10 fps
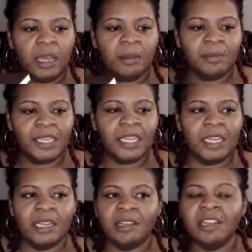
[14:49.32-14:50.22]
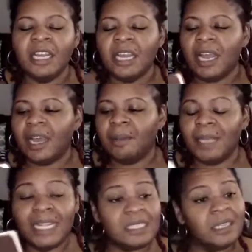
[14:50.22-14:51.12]
here.
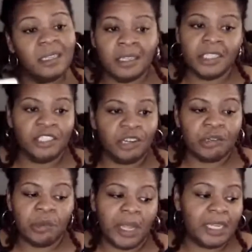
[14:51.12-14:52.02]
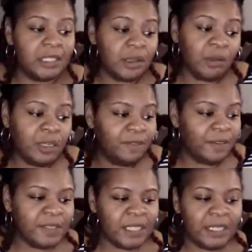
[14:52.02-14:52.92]
It's a good journal, and it's only
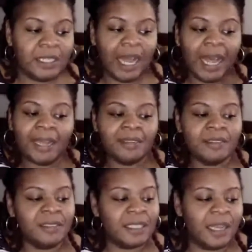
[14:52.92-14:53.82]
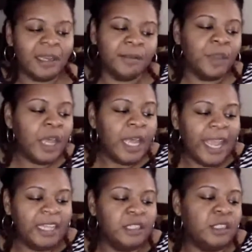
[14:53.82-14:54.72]
$15.
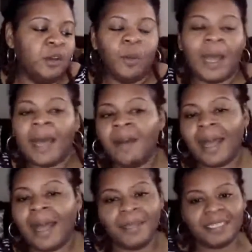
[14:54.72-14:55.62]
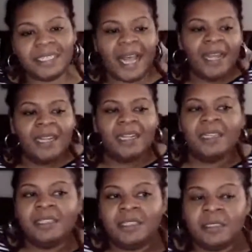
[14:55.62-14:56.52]
And so while I'm
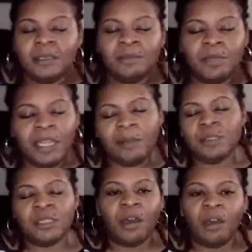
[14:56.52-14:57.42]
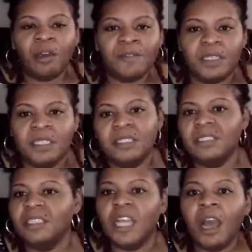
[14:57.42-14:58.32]
excited to be able to offer this
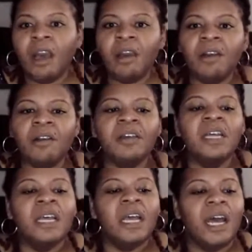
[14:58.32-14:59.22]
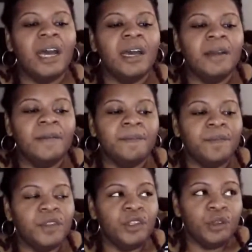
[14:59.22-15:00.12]
to y'all,
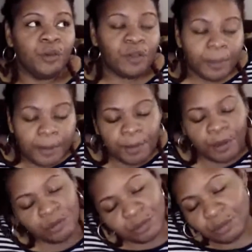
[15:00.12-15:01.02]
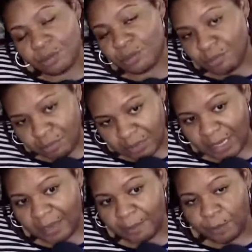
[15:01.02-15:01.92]
from a personal
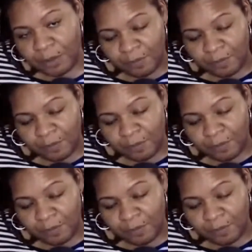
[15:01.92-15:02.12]
standpoint,